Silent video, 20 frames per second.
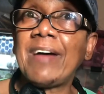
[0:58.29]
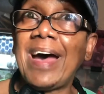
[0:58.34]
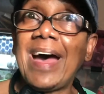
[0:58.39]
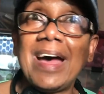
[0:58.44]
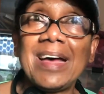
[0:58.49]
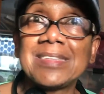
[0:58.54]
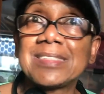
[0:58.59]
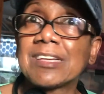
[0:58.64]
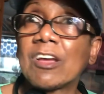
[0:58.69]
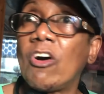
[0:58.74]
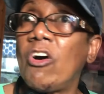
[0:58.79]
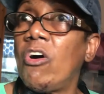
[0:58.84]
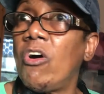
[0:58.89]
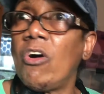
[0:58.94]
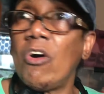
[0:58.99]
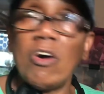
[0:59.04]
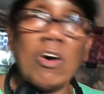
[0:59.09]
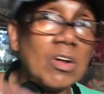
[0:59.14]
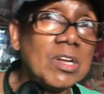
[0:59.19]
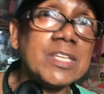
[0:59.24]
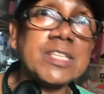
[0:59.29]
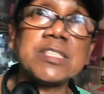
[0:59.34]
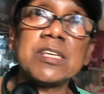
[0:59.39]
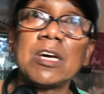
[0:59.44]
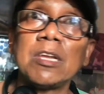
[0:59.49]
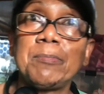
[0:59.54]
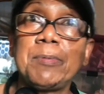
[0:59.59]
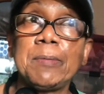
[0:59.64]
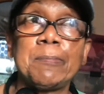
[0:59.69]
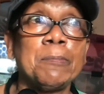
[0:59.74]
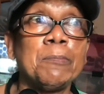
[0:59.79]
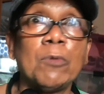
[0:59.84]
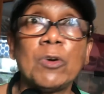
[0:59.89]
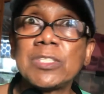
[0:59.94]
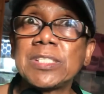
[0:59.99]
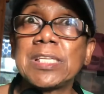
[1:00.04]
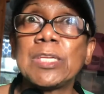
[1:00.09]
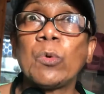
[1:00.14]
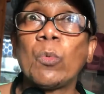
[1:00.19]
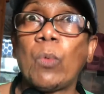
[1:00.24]
asked all these other people,
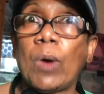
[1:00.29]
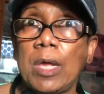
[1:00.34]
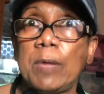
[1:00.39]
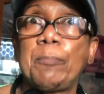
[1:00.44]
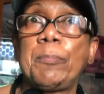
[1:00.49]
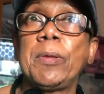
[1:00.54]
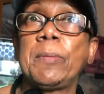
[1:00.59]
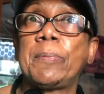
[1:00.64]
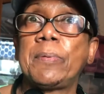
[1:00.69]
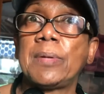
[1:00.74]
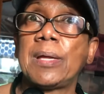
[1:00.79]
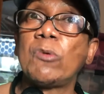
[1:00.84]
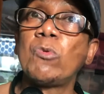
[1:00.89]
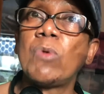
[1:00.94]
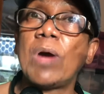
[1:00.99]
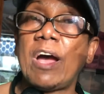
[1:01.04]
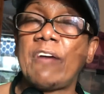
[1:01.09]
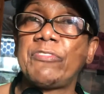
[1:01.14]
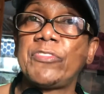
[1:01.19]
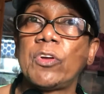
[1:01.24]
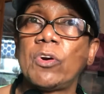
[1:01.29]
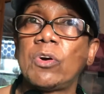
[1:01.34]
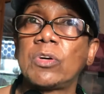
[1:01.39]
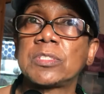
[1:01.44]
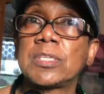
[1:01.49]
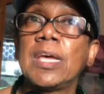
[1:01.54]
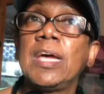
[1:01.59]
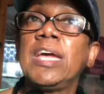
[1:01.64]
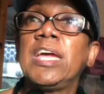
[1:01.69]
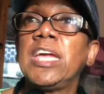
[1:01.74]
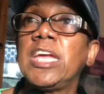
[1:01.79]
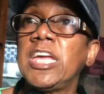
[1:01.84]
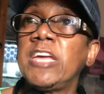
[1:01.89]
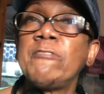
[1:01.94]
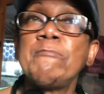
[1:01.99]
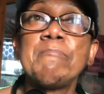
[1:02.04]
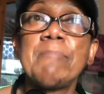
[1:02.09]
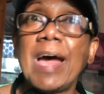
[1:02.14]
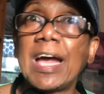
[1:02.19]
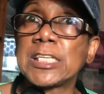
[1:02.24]
mostly white people who have dogs,
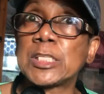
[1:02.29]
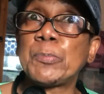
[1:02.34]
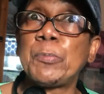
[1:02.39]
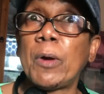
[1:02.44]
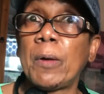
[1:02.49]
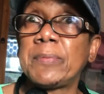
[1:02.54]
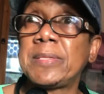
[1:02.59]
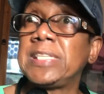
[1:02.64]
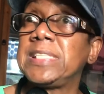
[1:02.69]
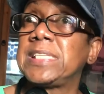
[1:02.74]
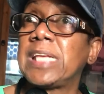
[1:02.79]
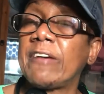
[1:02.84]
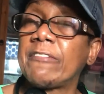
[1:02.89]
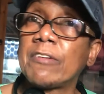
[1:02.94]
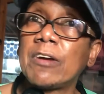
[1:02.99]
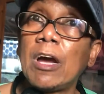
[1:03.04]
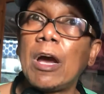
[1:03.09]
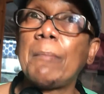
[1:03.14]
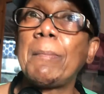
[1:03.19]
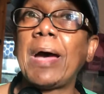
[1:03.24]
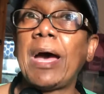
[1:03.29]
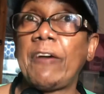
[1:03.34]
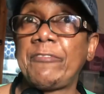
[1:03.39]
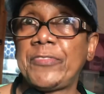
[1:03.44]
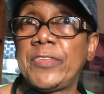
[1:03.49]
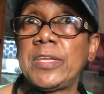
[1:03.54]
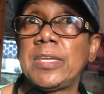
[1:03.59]
if Maxx Properties have come after